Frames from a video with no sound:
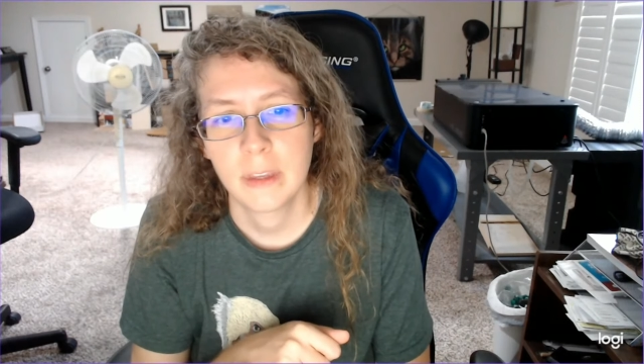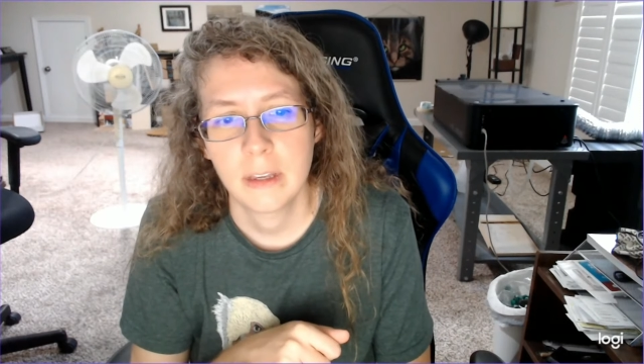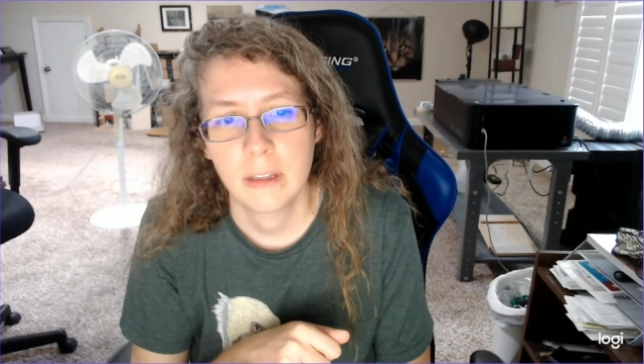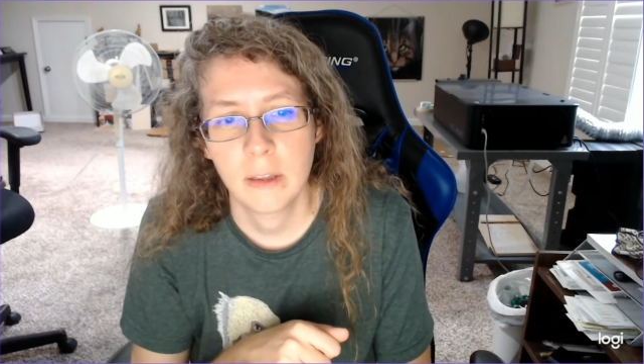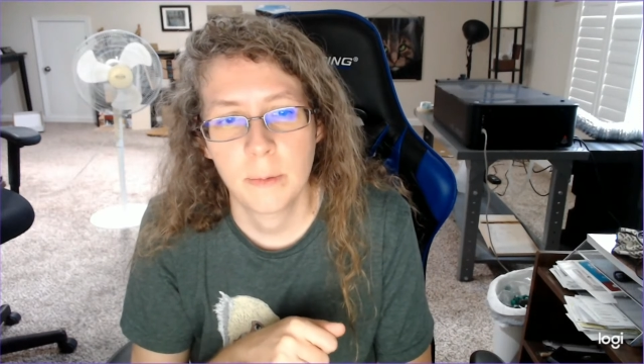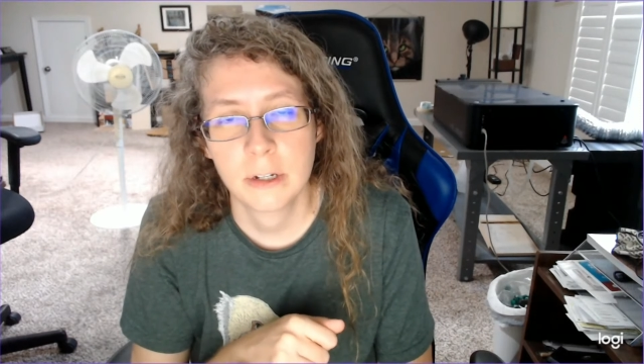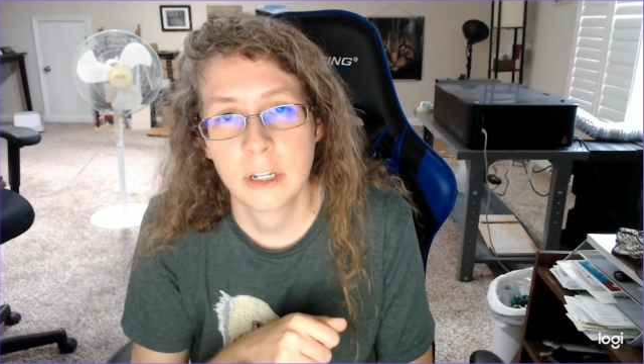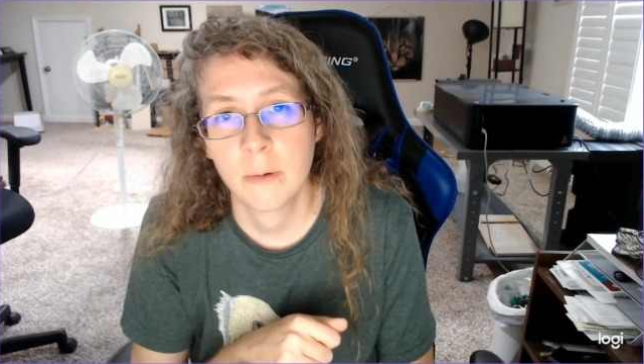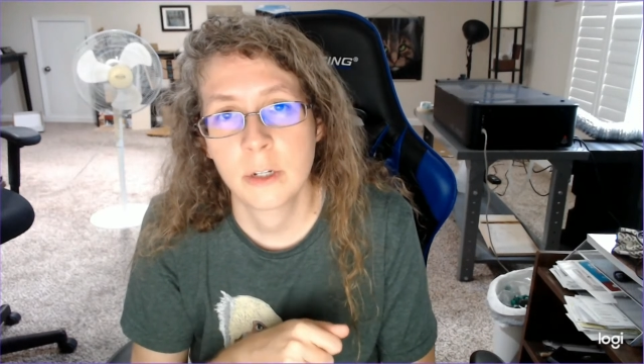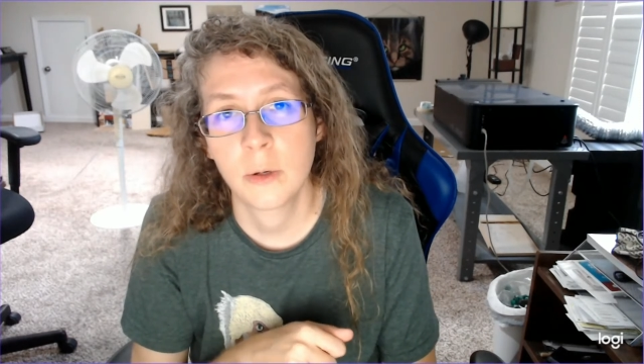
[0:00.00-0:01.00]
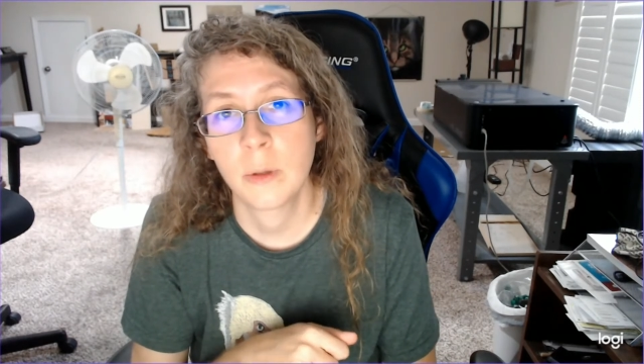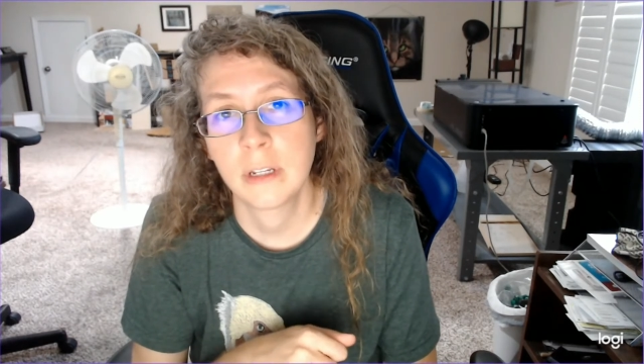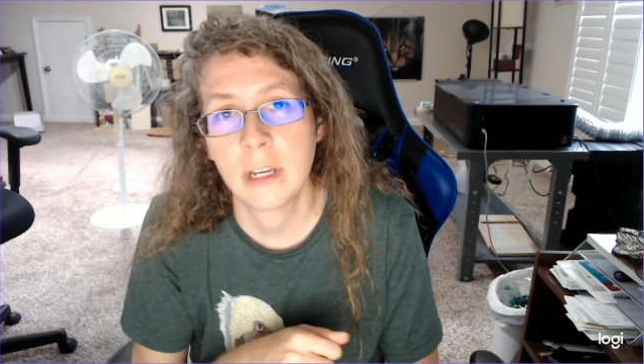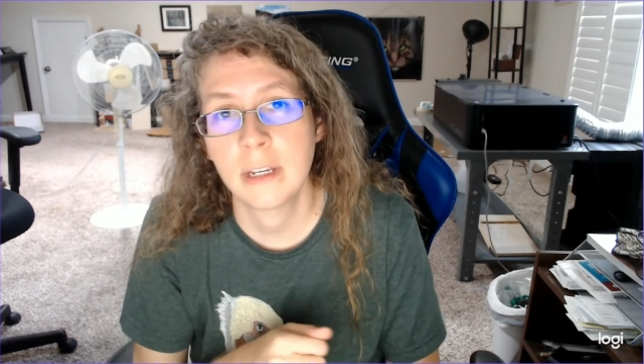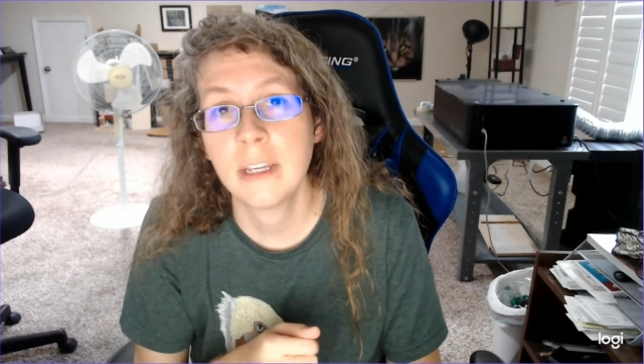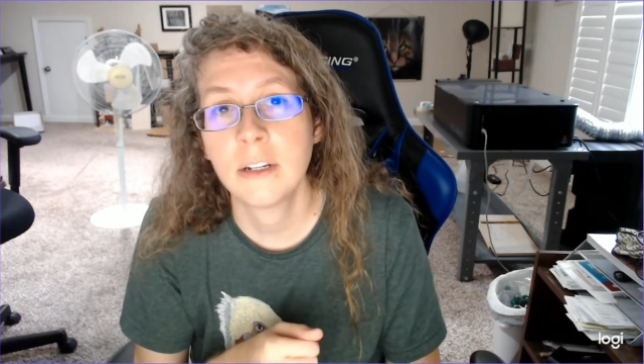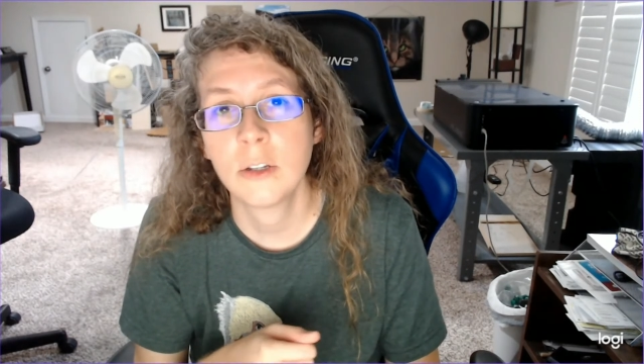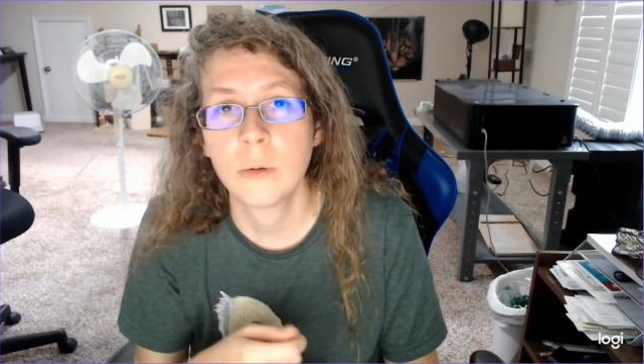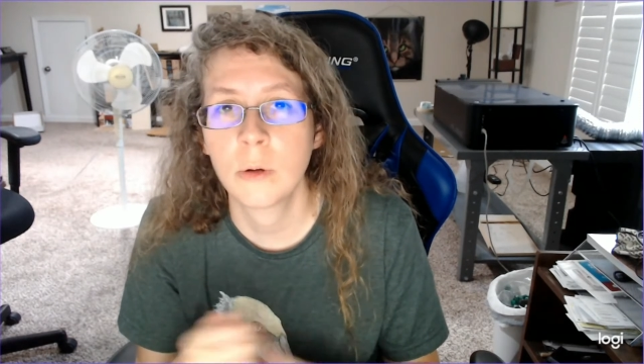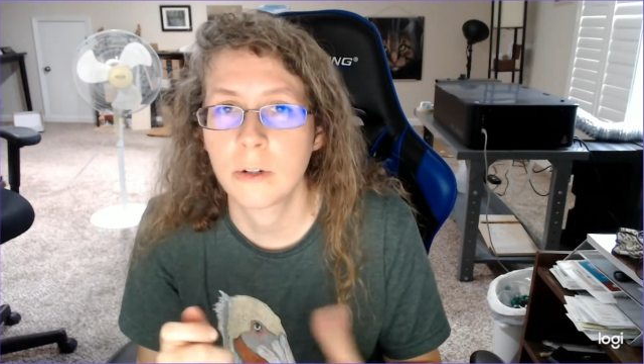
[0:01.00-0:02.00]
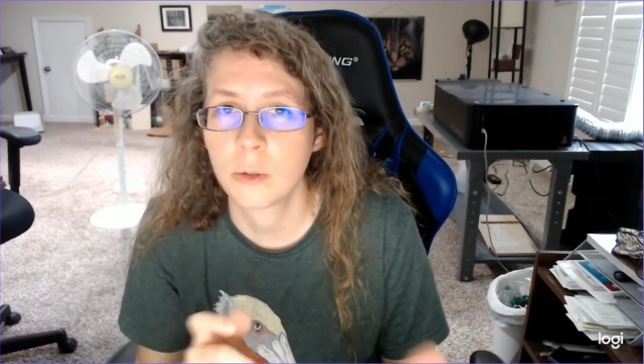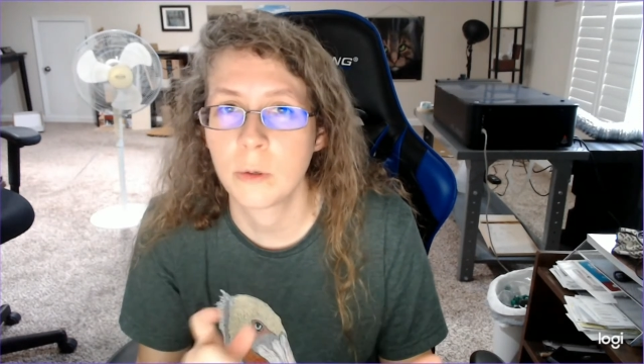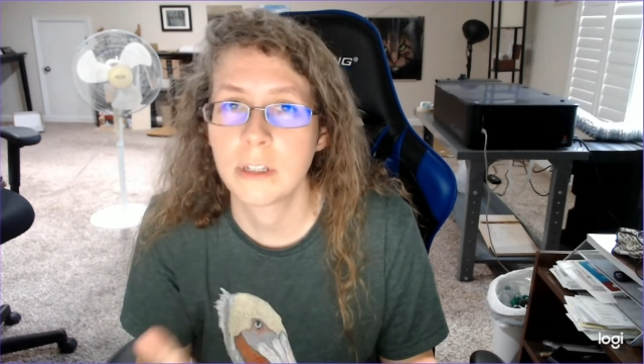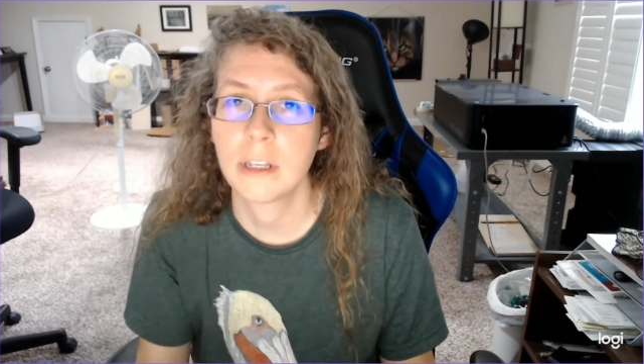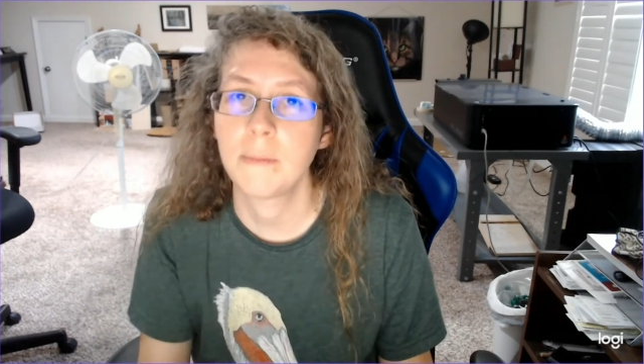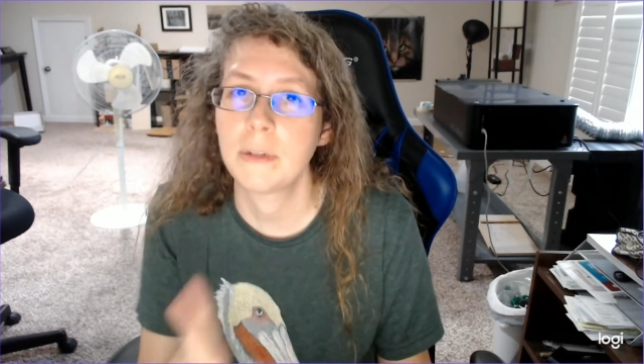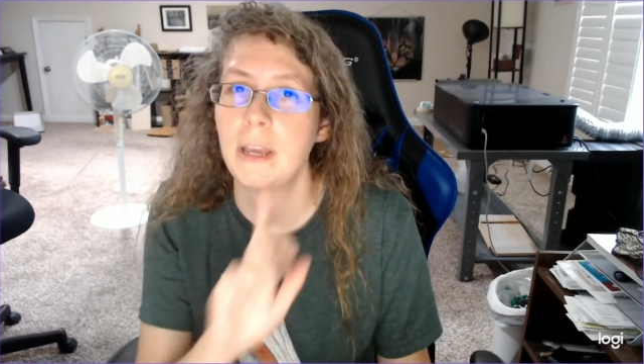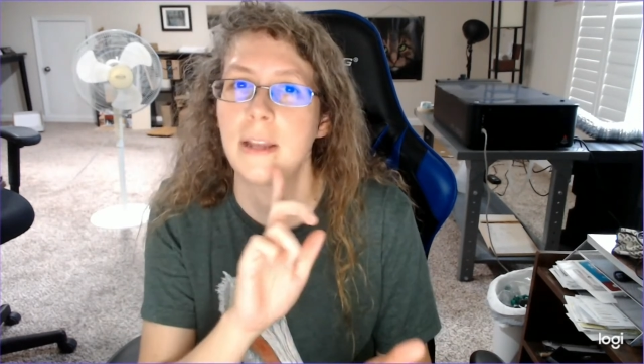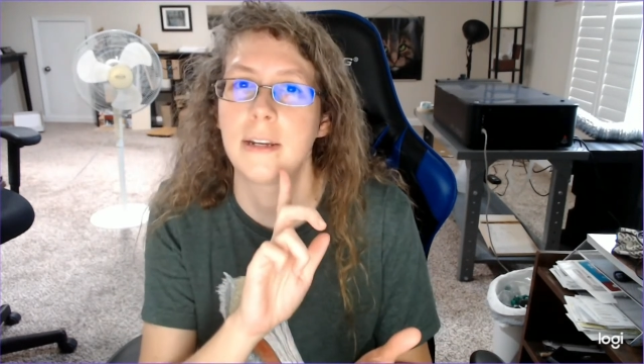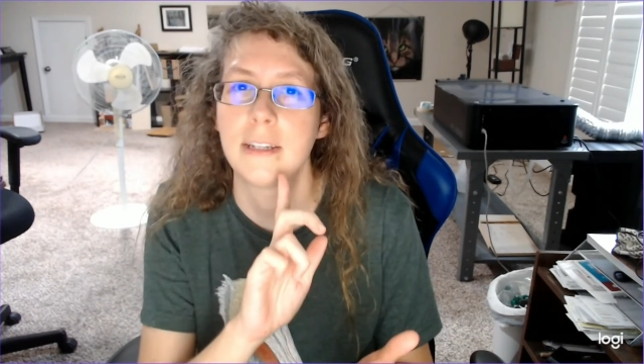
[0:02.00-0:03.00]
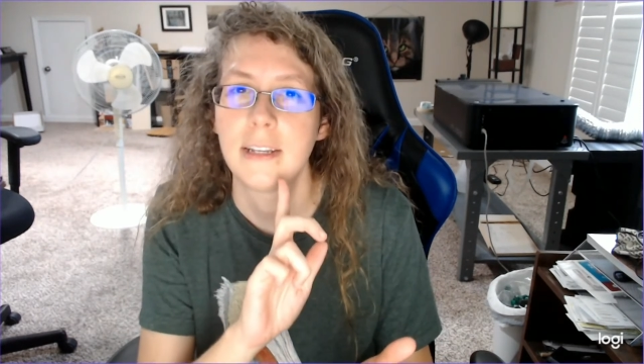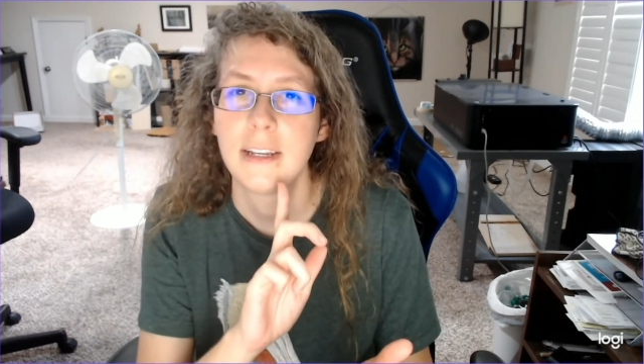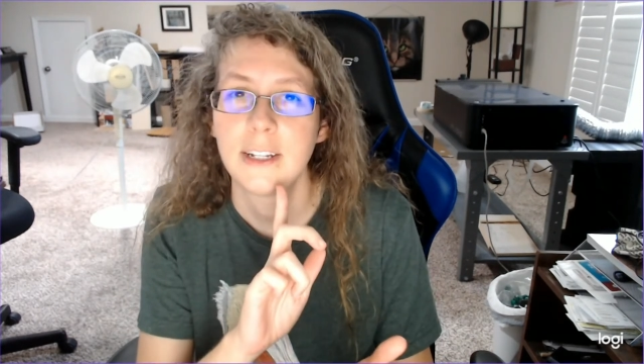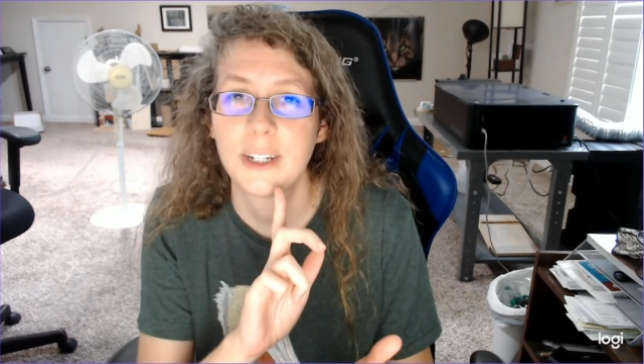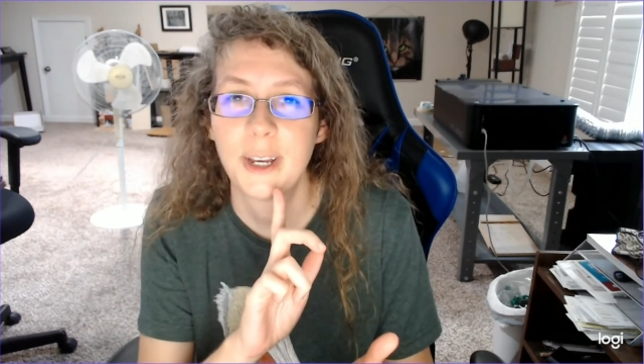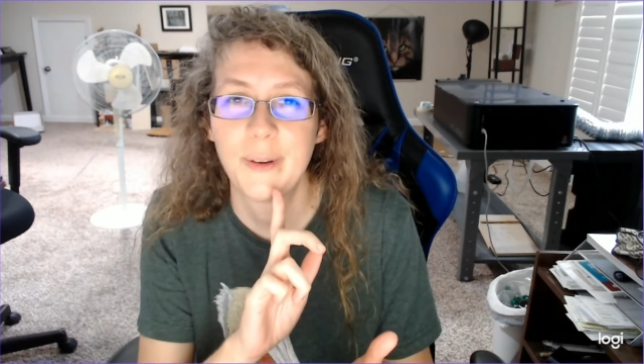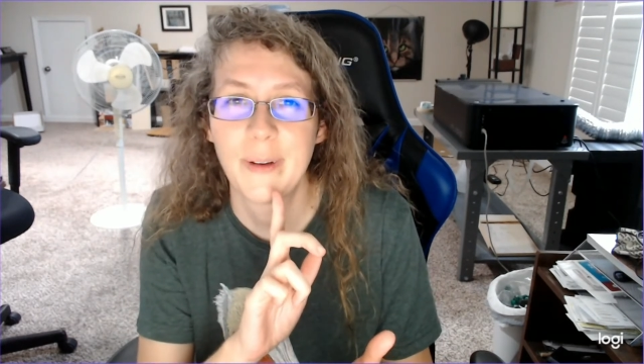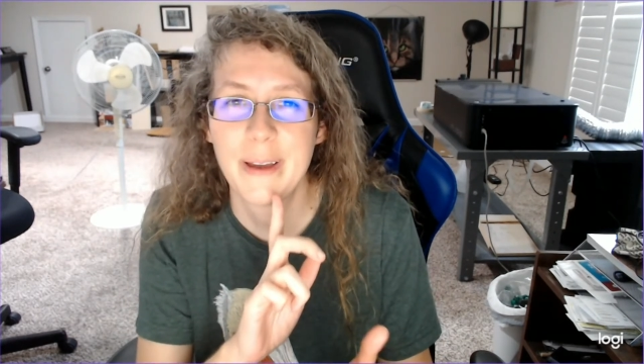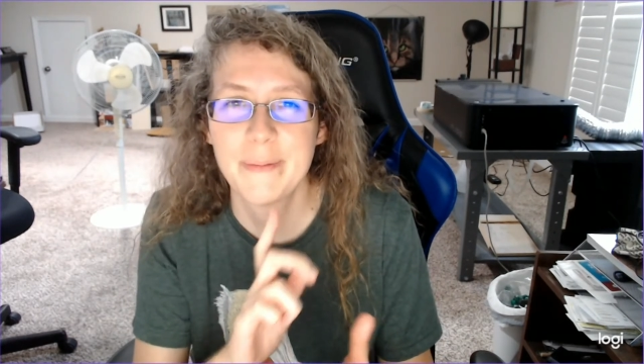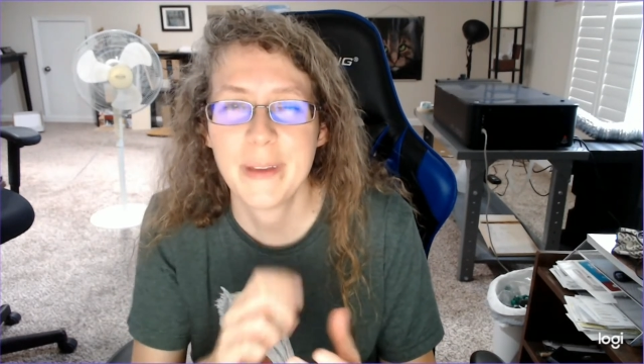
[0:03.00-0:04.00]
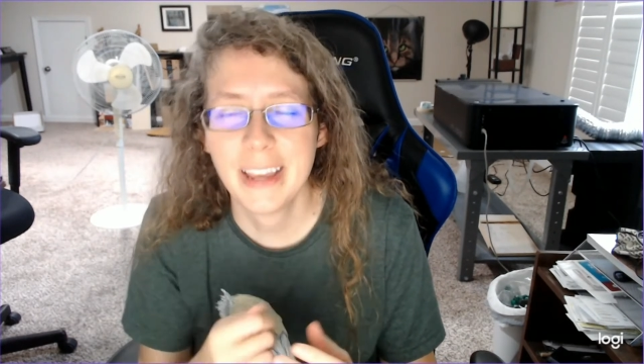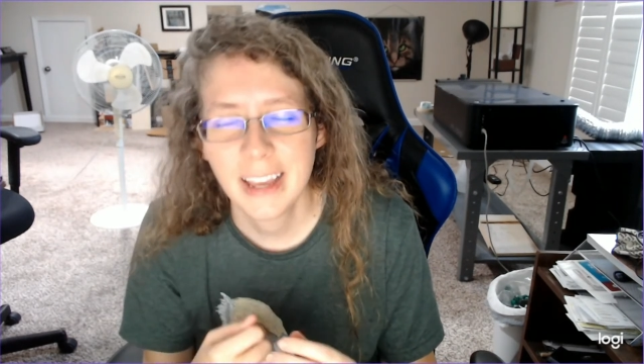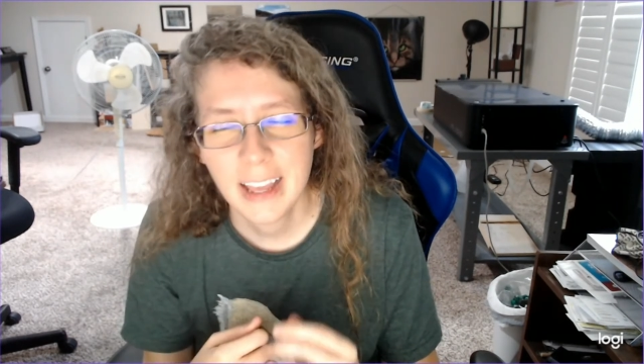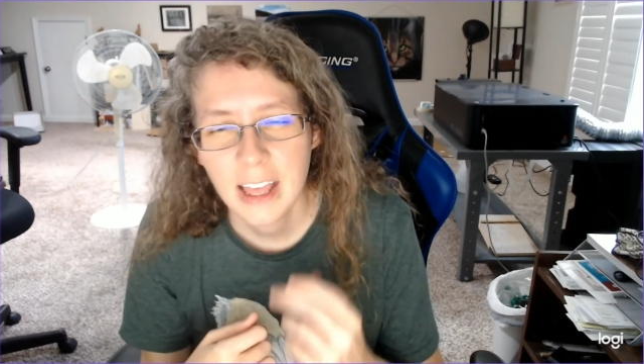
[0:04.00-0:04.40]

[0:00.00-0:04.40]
the person I was showing the technique to, her sword slipped and she rammed me.